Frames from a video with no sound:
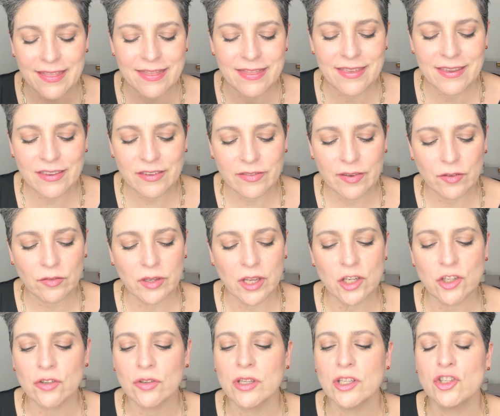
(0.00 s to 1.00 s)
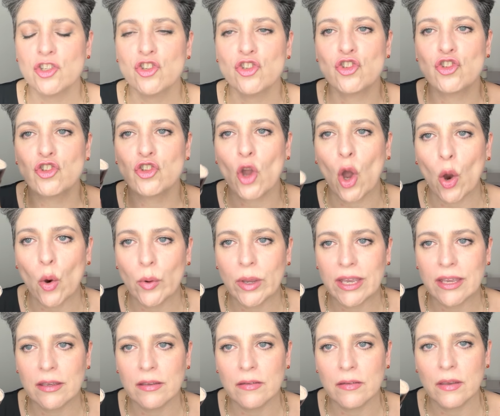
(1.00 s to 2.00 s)
This foundation is so
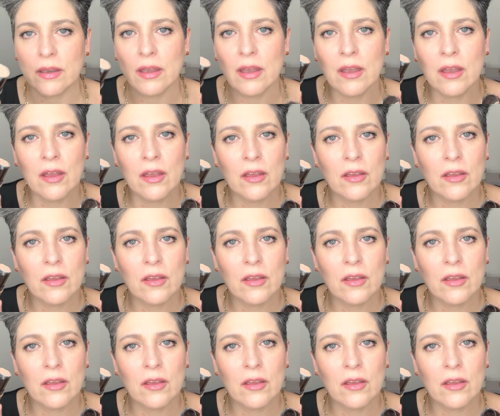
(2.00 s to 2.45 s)
easy.